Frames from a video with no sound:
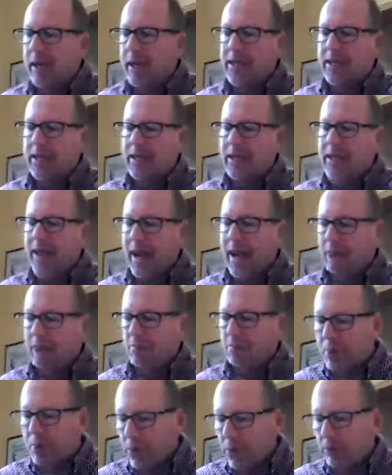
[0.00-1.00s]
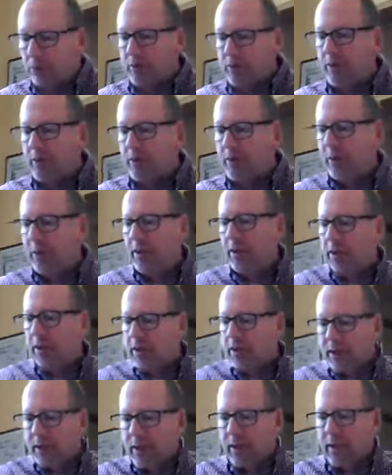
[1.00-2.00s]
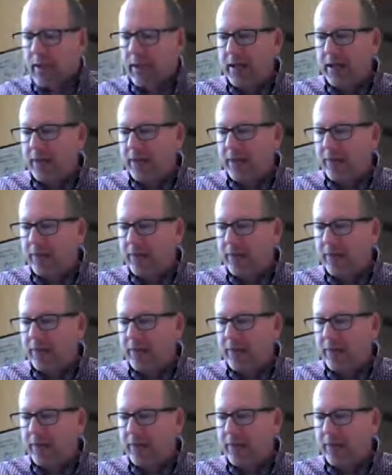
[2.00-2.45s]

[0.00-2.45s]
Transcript: exact boat today.